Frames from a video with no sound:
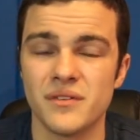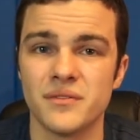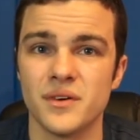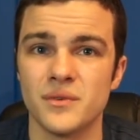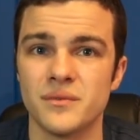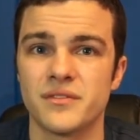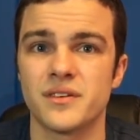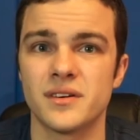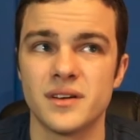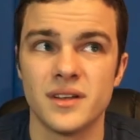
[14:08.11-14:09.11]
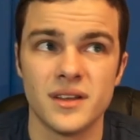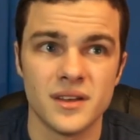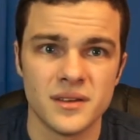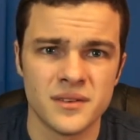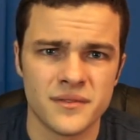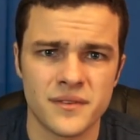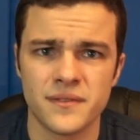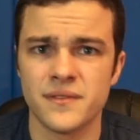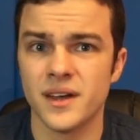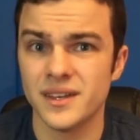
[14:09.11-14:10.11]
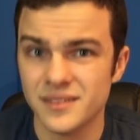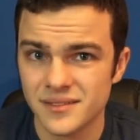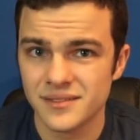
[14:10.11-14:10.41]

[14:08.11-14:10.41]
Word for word: a phone for for fun,